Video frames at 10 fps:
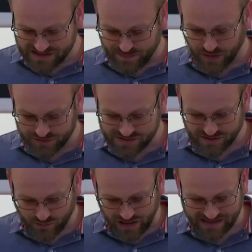both to
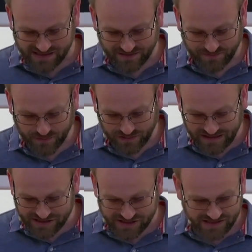the wise and the
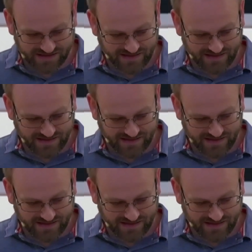foolish.